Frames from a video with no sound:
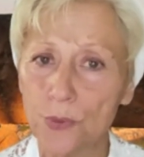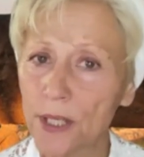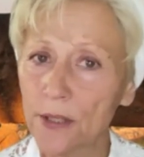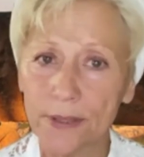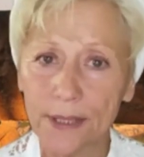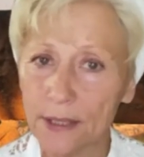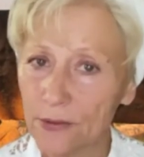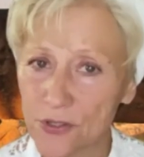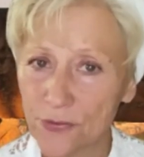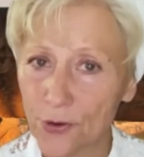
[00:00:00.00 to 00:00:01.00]
we cannot hear
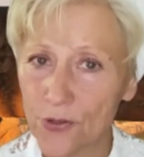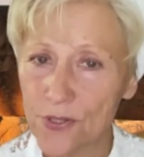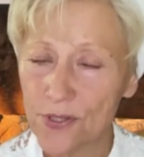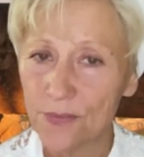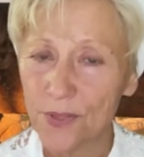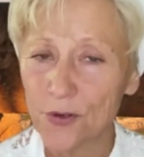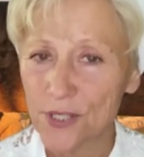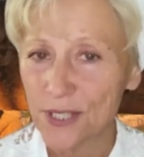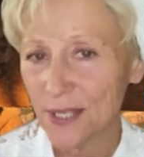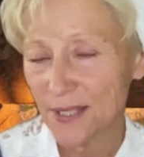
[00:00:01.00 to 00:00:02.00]
his voice because
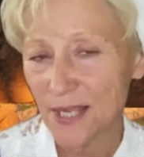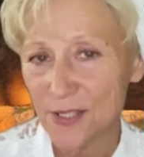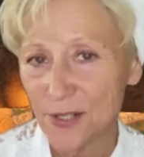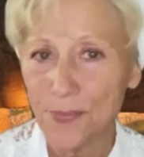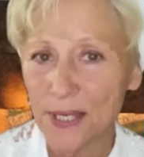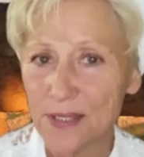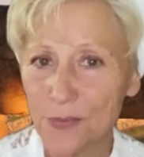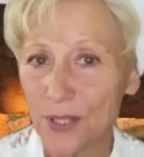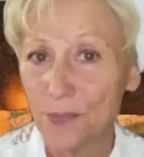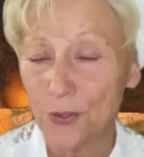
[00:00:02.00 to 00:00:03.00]
it doesn't mix
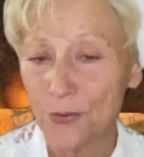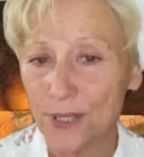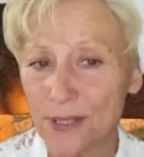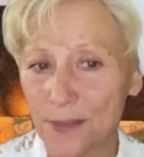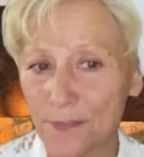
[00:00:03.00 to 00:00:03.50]
with impurity.